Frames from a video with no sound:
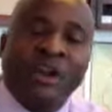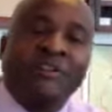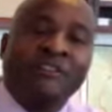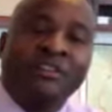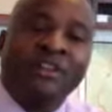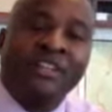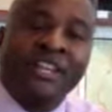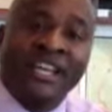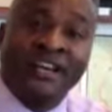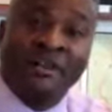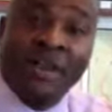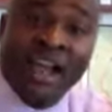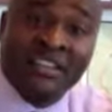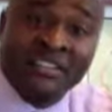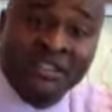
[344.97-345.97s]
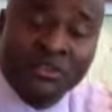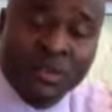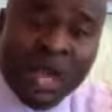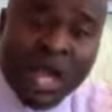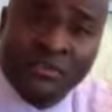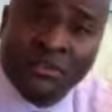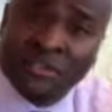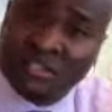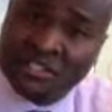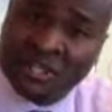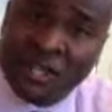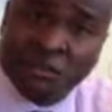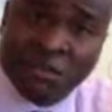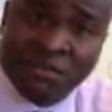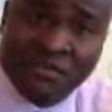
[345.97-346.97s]
every interaction you have with a
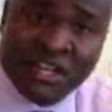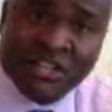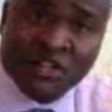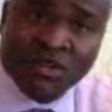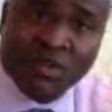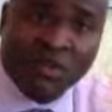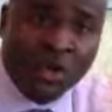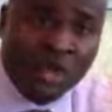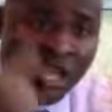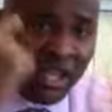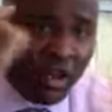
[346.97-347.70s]
sales professional,